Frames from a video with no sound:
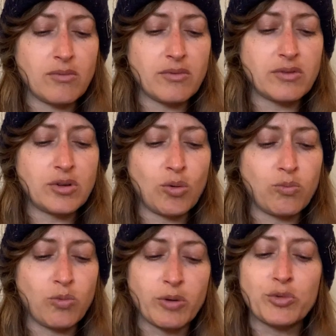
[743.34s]
the
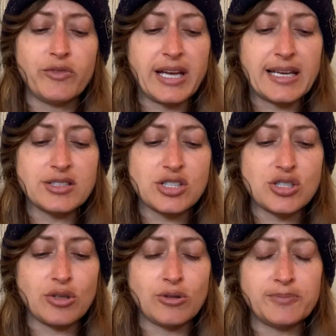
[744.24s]
we're moving
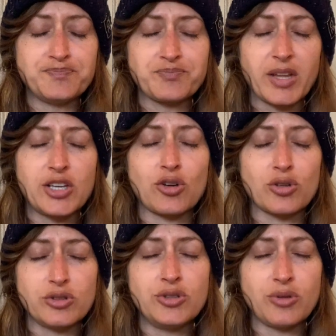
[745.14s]
into in
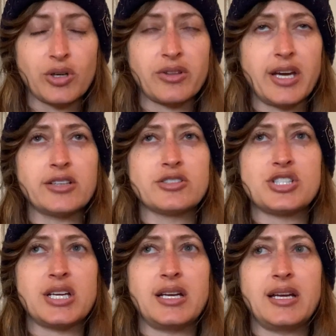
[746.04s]
new earth
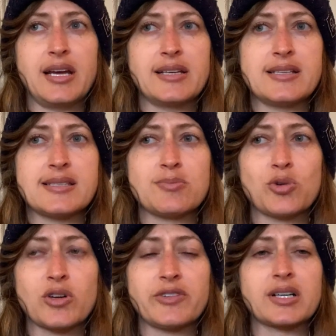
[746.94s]
energy is
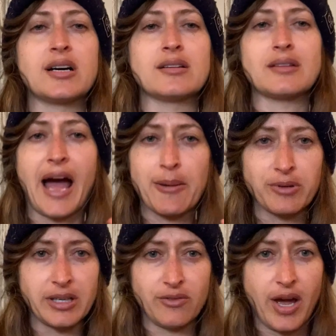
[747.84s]
more of a
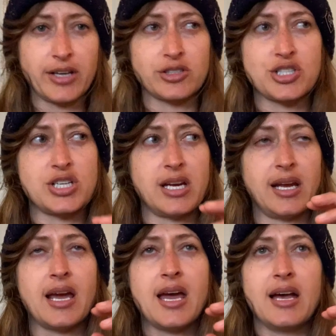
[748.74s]
collaborative
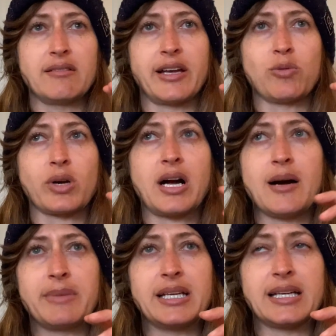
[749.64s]
energy like we're
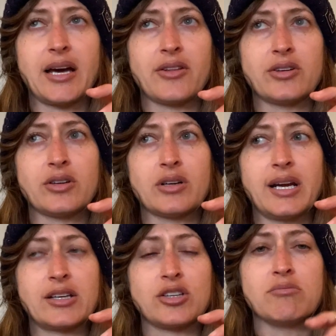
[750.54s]
coming together
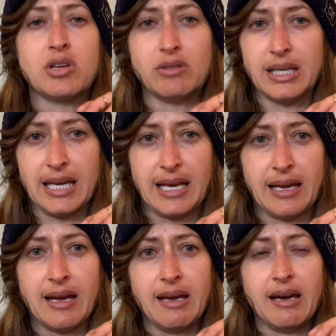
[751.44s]
in
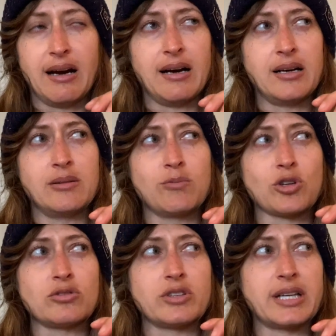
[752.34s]
community um,
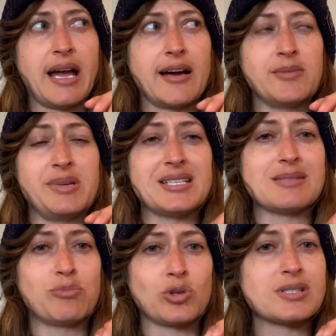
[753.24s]
we're learning how to be
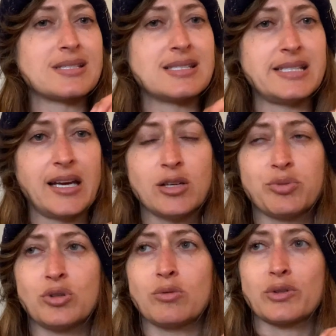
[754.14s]
more
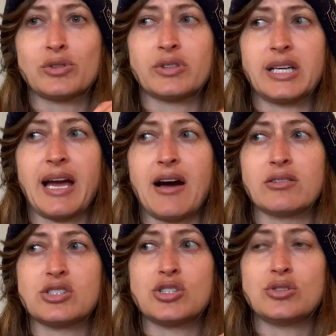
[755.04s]
sustainable. We're learning
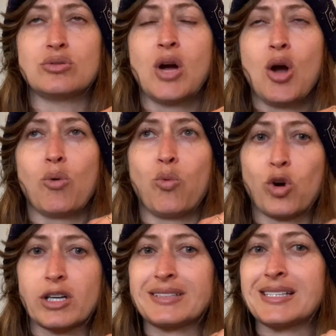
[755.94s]
how to
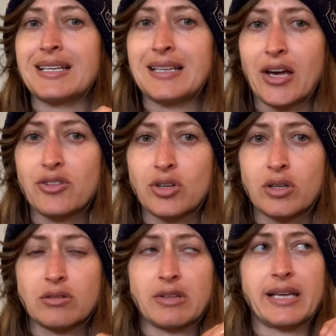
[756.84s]
work
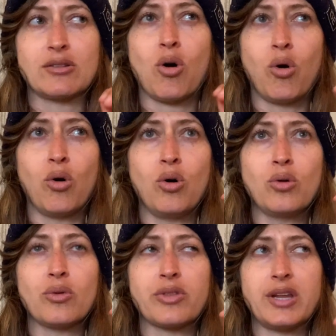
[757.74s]
together. Like the
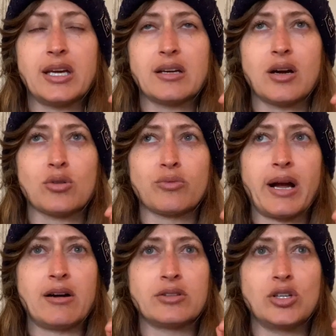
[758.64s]
whole thing
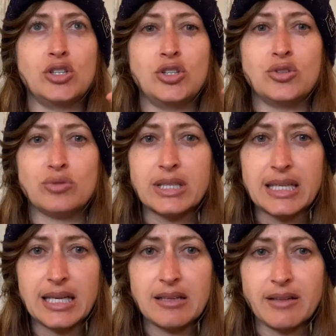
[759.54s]
around
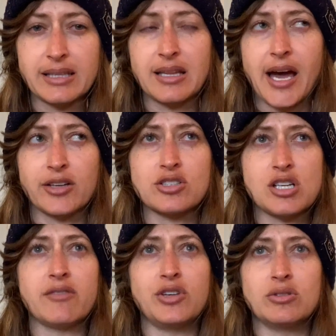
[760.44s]
unity, like the
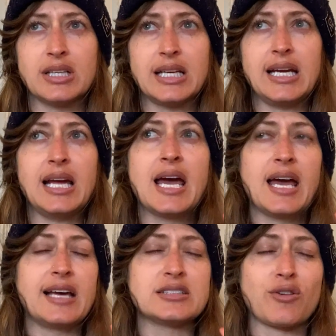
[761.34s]
energy of unity,
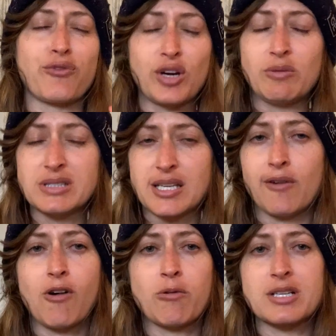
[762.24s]
is the frequency
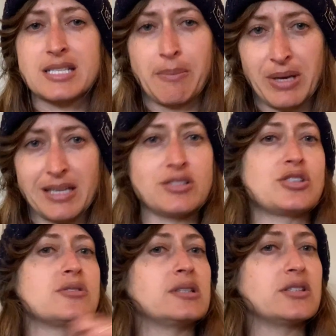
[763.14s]
of what we're stepping
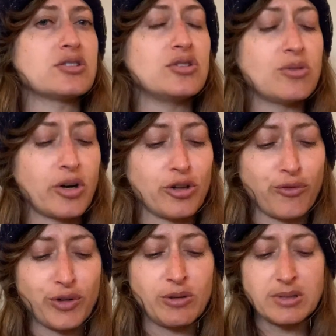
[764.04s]
into in this new earth
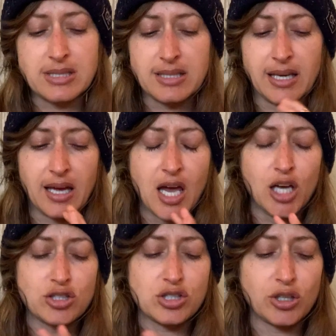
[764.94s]
frequency.
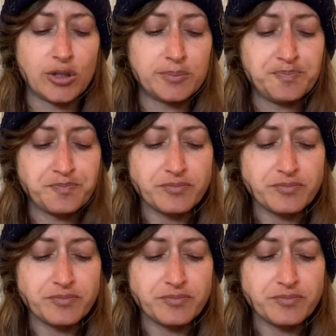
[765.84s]
So,